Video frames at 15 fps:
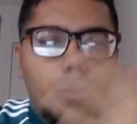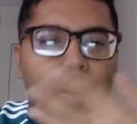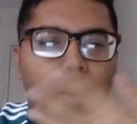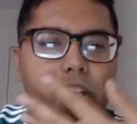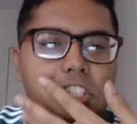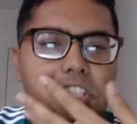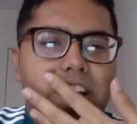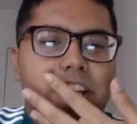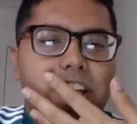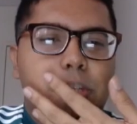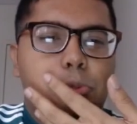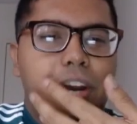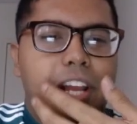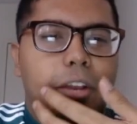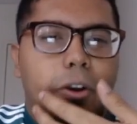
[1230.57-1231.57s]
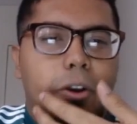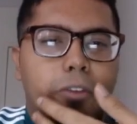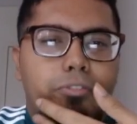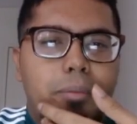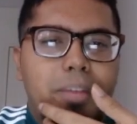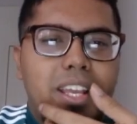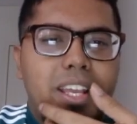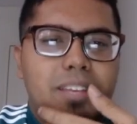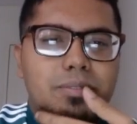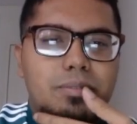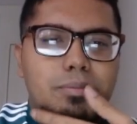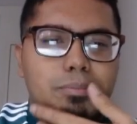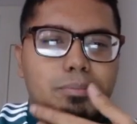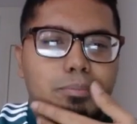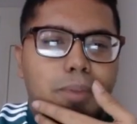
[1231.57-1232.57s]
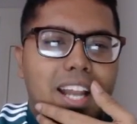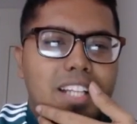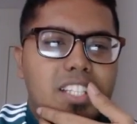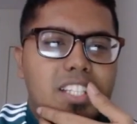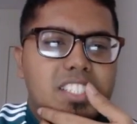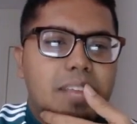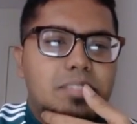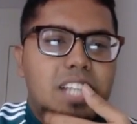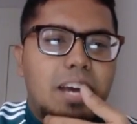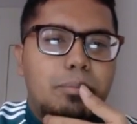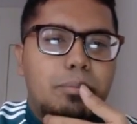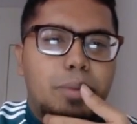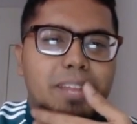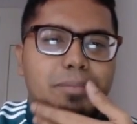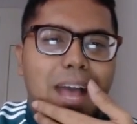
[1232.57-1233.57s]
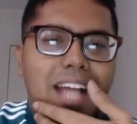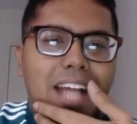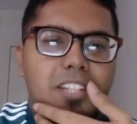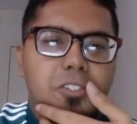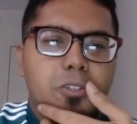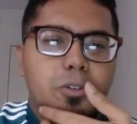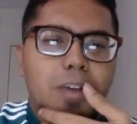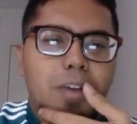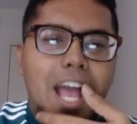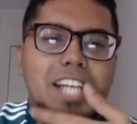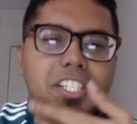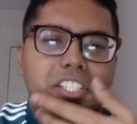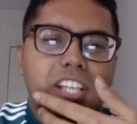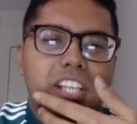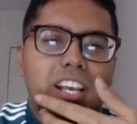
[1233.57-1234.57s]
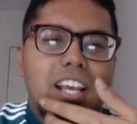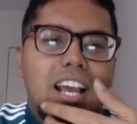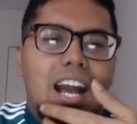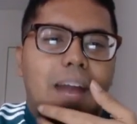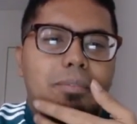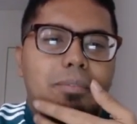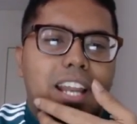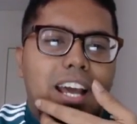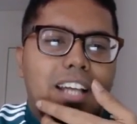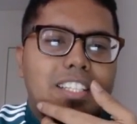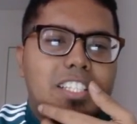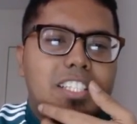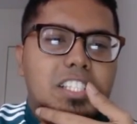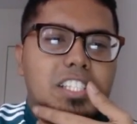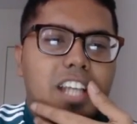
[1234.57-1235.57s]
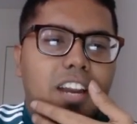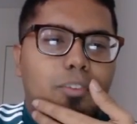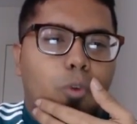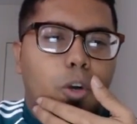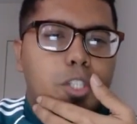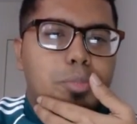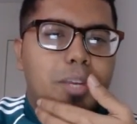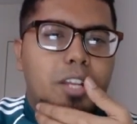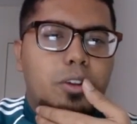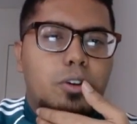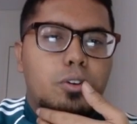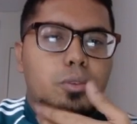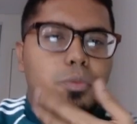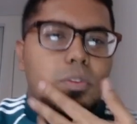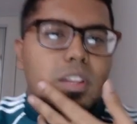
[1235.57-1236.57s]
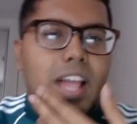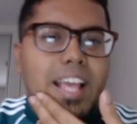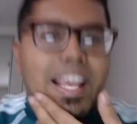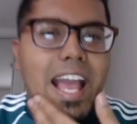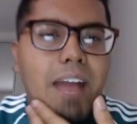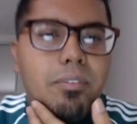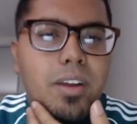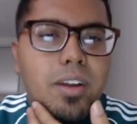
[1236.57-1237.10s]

which is pretty good for me, but at the same time pretty bad too, as this is gonna force me to like